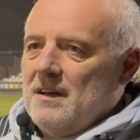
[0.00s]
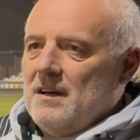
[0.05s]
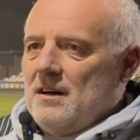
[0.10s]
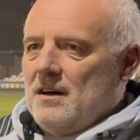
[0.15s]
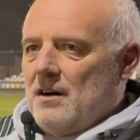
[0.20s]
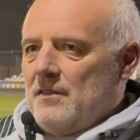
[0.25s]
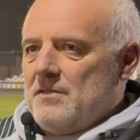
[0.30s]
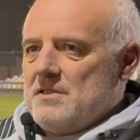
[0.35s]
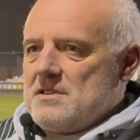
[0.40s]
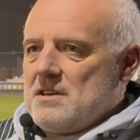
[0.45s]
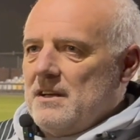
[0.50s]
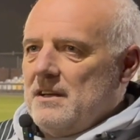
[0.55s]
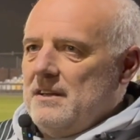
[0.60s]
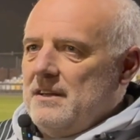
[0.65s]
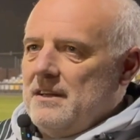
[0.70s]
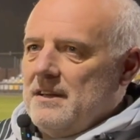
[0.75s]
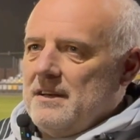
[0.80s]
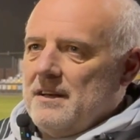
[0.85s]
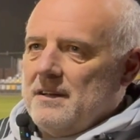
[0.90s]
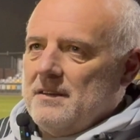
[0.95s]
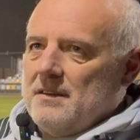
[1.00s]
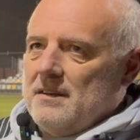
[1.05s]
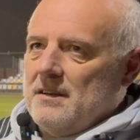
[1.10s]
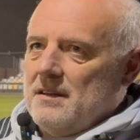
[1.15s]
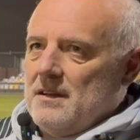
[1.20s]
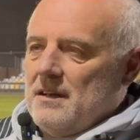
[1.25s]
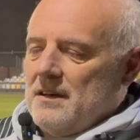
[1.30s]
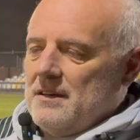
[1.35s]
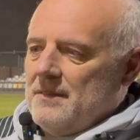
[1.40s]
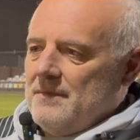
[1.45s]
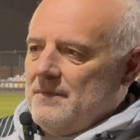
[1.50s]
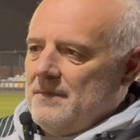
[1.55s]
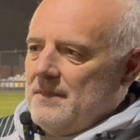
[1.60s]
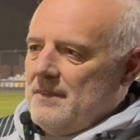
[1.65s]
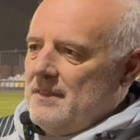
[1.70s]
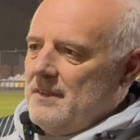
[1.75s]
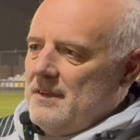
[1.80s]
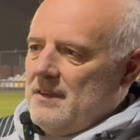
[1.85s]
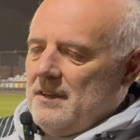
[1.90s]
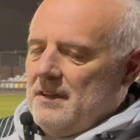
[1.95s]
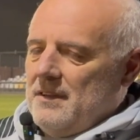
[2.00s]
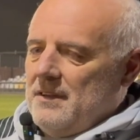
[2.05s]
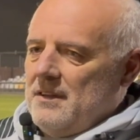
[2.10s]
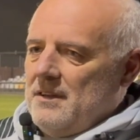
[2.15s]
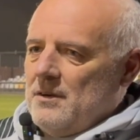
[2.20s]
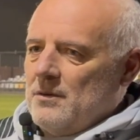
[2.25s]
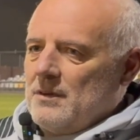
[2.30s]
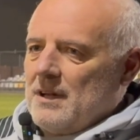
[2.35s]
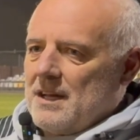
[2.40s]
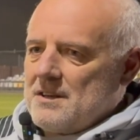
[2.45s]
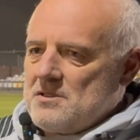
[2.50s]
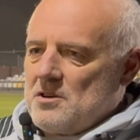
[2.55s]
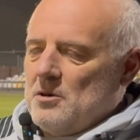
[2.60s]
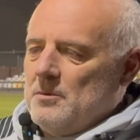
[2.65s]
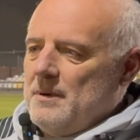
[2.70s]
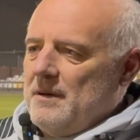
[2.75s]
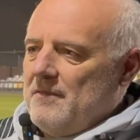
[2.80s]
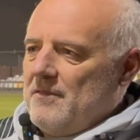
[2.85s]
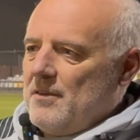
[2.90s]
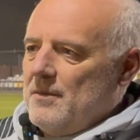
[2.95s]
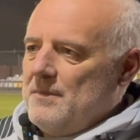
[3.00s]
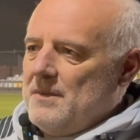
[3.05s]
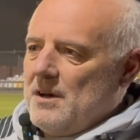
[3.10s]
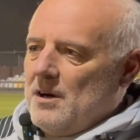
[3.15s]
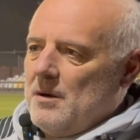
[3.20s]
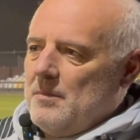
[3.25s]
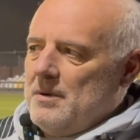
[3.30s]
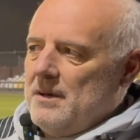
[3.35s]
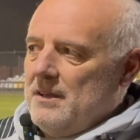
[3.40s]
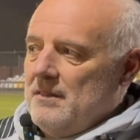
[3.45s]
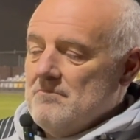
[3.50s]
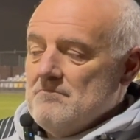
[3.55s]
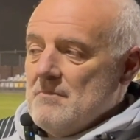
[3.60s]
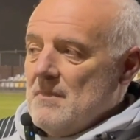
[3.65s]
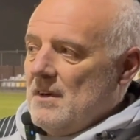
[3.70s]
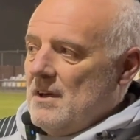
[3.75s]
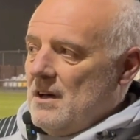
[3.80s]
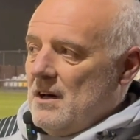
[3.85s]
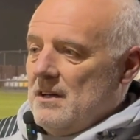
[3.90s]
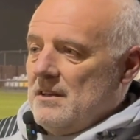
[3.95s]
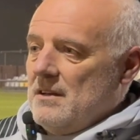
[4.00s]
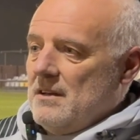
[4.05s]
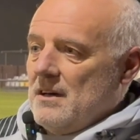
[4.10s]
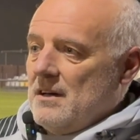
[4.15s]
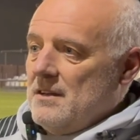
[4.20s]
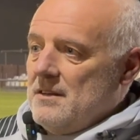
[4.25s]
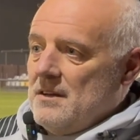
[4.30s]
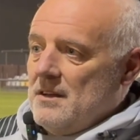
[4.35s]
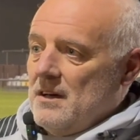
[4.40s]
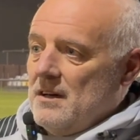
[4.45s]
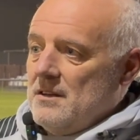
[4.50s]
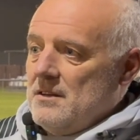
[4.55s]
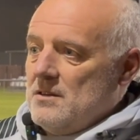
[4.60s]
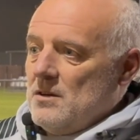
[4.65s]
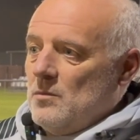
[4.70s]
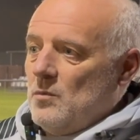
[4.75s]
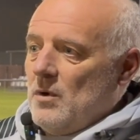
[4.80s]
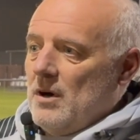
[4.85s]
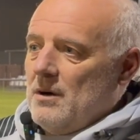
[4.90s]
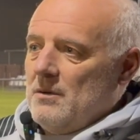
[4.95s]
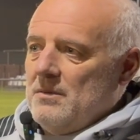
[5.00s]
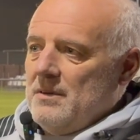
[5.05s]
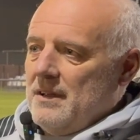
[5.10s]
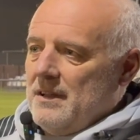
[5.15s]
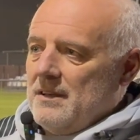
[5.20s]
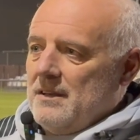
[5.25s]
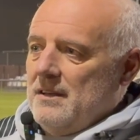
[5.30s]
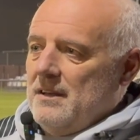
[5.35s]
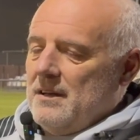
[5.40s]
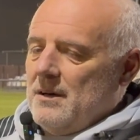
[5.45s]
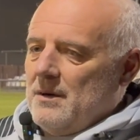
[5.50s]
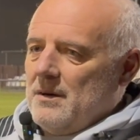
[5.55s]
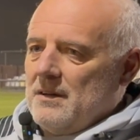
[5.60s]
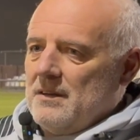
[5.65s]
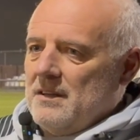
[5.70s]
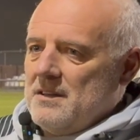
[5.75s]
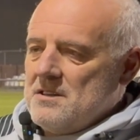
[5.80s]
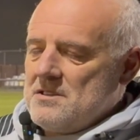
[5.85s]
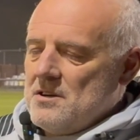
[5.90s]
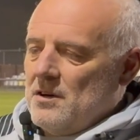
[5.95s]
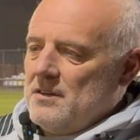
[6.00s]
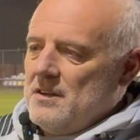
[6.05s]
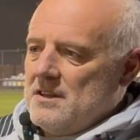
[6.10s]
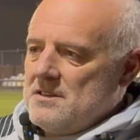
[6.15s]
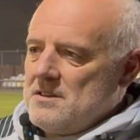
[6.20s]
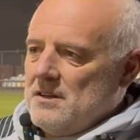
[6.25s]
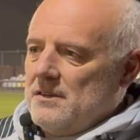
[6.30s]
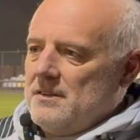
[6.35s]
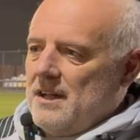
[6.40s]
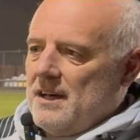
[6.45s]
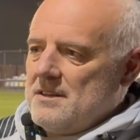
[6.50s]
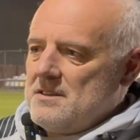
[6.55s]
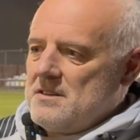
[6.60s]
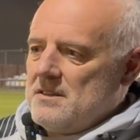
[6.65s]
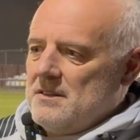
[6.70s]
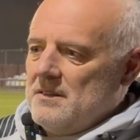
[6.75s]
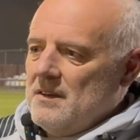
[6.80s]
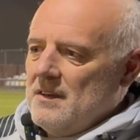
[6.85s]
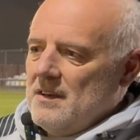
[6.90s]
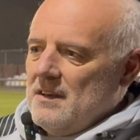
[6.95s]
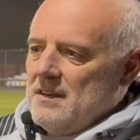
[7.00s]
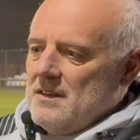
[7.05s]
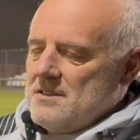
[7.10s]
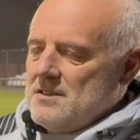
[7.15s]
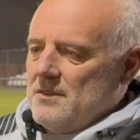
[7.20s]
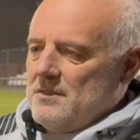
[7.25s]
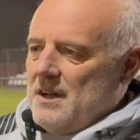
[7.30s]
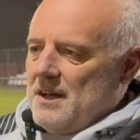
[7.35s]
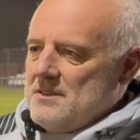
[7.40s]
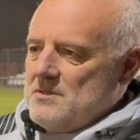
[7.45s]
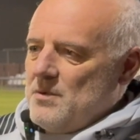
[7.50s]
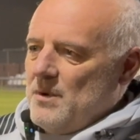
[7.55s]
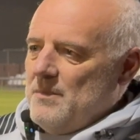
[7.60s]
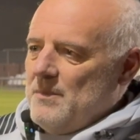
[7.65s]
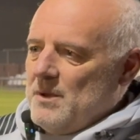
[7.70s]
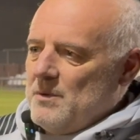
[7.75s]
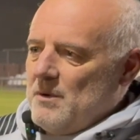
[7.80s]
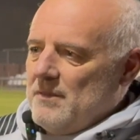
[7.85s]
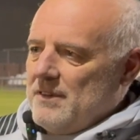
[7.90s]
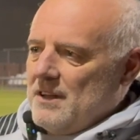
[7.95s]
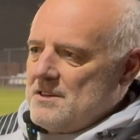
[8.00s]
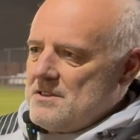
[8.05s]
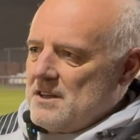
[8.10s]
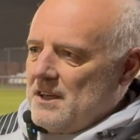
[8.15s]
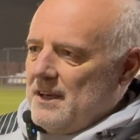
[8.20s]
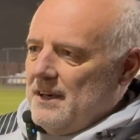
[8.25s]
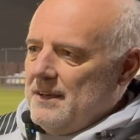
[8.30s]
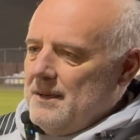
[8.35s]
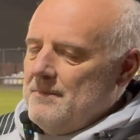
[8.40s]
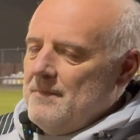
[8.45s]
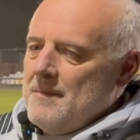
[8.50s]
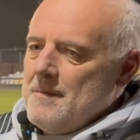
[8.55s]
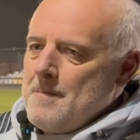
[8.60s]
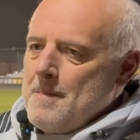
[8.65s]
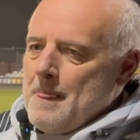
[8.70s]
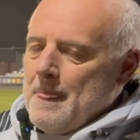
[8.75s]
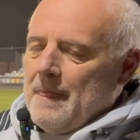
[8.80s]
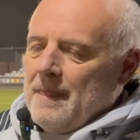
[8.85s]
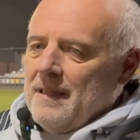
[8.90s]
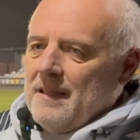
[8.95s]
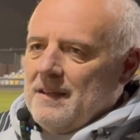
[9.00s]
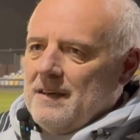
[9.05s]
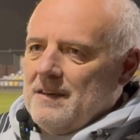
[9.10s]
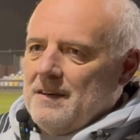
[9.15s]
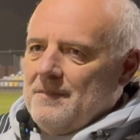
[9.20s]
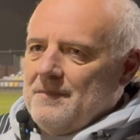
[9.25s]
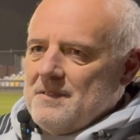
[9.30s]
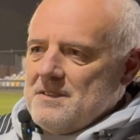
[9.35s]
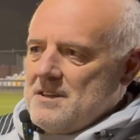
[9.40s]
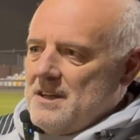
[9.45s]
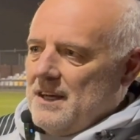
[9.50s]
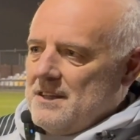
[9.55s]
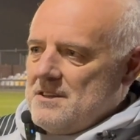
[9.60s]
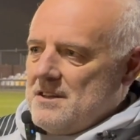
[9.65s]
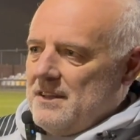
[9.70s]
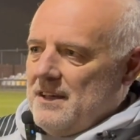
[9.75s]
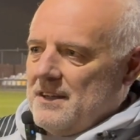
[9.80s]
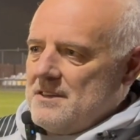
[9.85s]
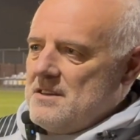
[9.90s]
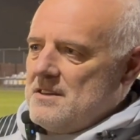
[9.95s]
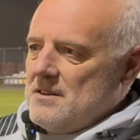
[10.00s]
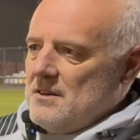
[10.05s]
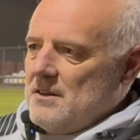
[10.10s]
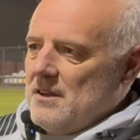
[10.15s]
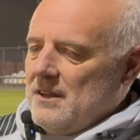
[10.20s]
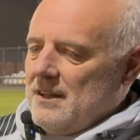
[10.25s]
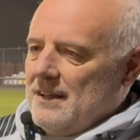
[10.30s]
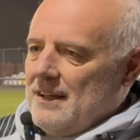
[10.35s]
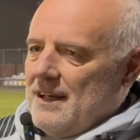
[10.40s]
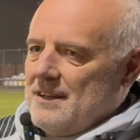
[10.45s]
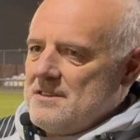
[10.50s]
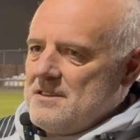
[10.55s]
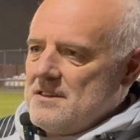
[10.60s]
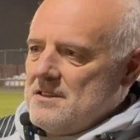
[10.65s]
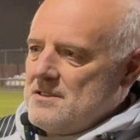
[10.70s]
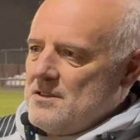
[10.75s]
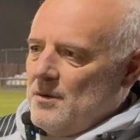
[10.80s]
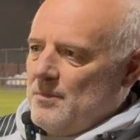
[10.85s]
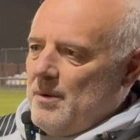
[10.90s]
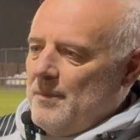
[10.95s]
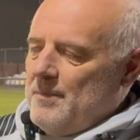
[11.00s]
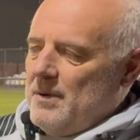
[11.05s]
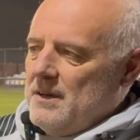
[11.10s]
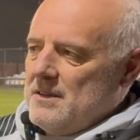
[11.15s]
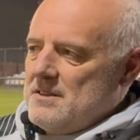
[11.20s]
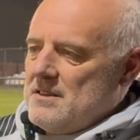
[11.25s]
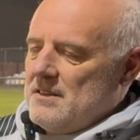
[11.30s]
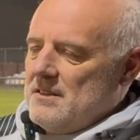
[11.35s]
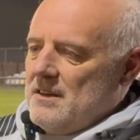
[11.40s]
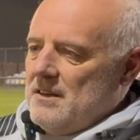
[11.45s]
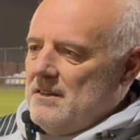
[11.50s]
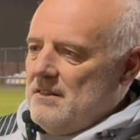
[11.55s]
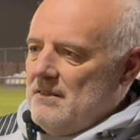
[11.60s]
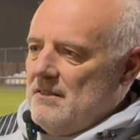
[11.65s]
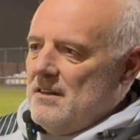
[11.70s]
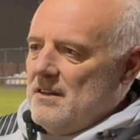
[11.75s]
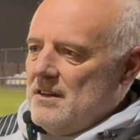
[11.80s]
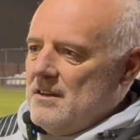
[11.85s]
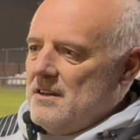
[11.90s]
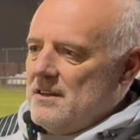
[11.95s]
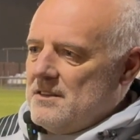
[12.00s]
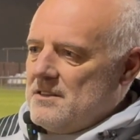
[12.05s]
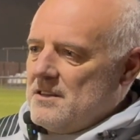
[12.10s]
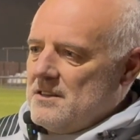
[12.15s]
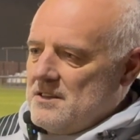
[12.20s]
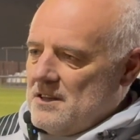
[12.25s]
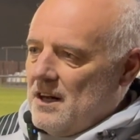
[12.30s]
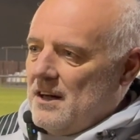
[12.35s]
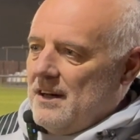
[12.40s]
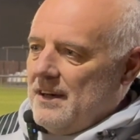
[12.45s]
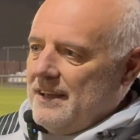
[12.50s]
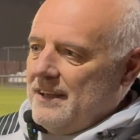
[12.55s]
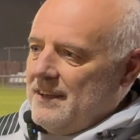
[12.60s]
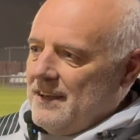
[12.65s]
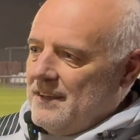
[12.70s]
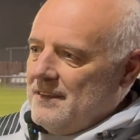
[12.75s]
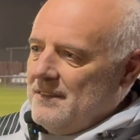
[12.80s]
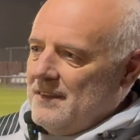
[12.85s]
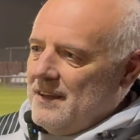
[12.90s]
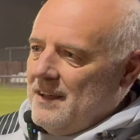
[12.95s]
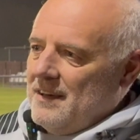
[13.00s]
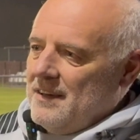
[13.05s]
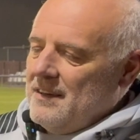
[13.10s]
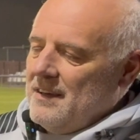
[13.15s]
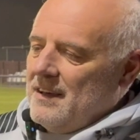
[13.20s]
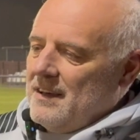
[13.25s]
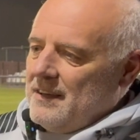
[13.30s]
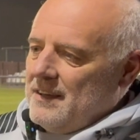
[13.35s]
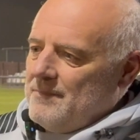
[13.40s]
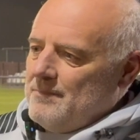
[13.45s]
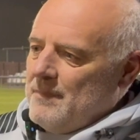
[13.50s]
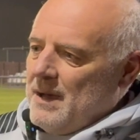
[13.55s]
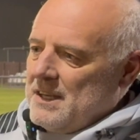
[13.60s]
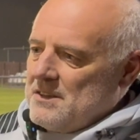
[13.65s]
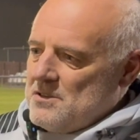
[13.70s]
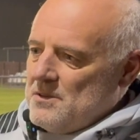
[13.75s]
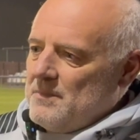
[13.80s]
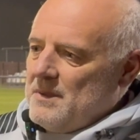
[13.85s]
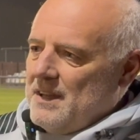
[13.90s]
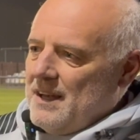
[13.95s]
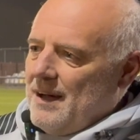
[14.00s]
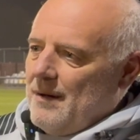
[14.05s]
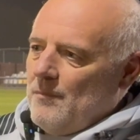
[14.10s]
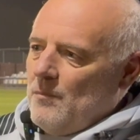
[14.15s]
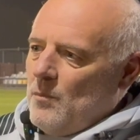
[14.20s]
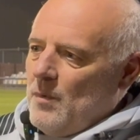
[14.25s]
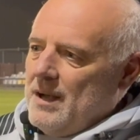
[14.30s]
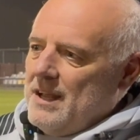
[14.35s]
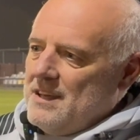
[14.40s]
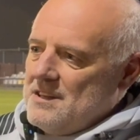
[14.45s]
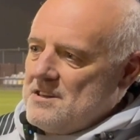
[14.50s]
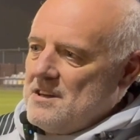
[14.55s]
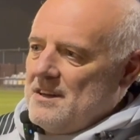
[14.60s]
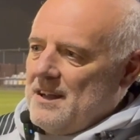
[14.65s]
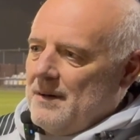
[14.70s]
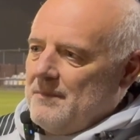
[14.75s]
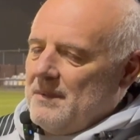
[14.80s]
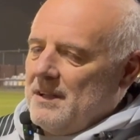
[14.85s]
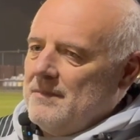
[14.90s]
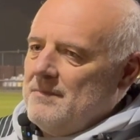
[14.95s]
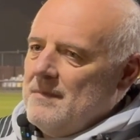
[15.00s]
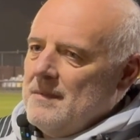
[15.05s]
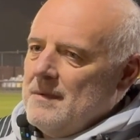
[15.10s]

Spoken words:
Obviously, the young lads come in from Derby and done well. It's not down to him that we've lost the game. It's down to the attitude of the lads that's not prepared to die and make something happen when it isn't happening.